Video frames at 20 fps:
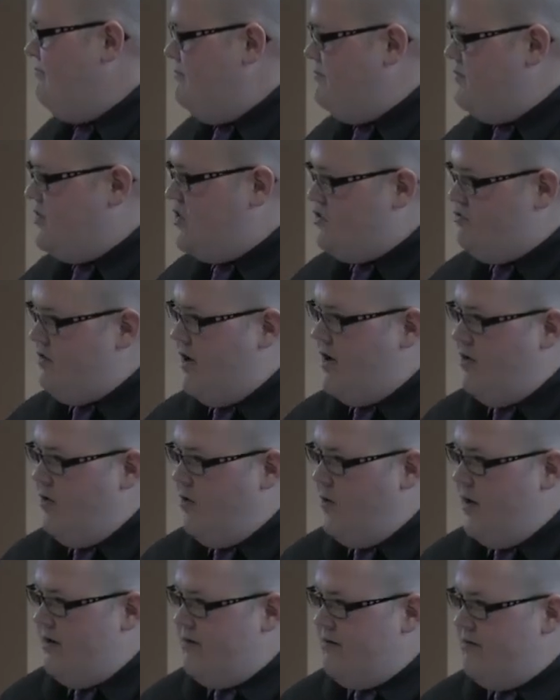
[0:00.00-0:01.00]
struggle
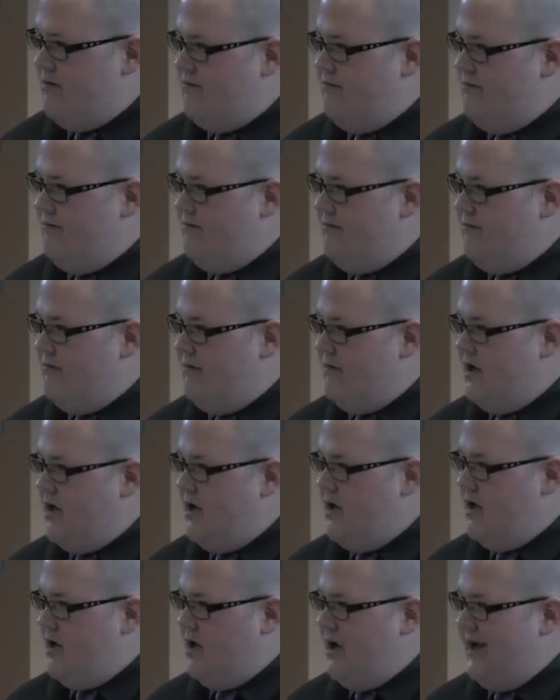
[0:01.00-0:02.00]
with,
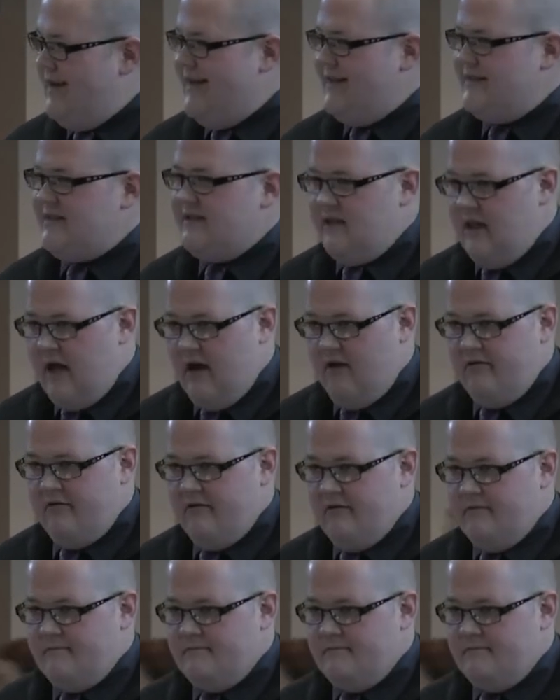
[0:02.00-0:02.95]
and that's love.